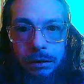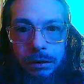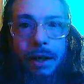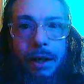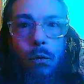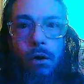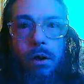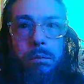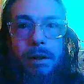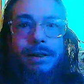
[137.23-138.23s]
I know
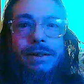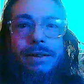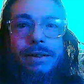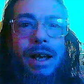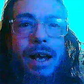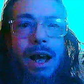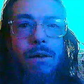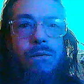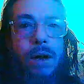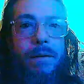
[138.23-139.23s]
workplaces
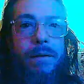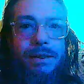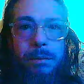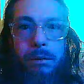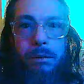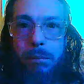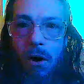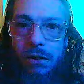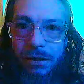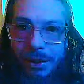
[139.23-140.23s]
have very similar
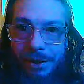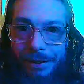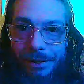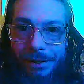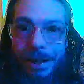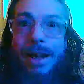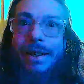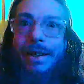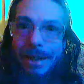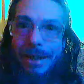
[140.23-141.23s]
policies.
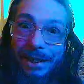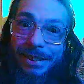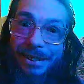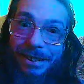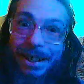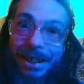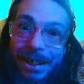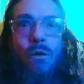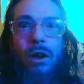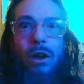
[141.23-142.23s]
Yes,
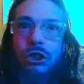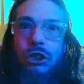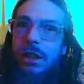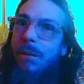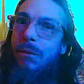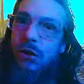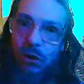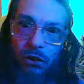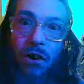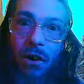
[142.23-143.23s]
once you leave
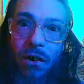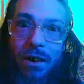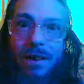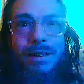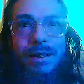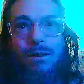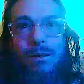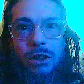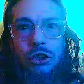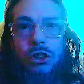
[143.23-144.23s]
school,
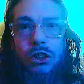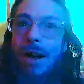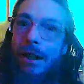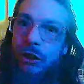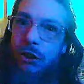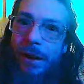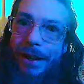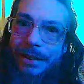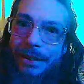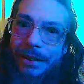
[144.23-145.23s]
once you
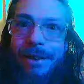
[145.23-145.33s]
graduate,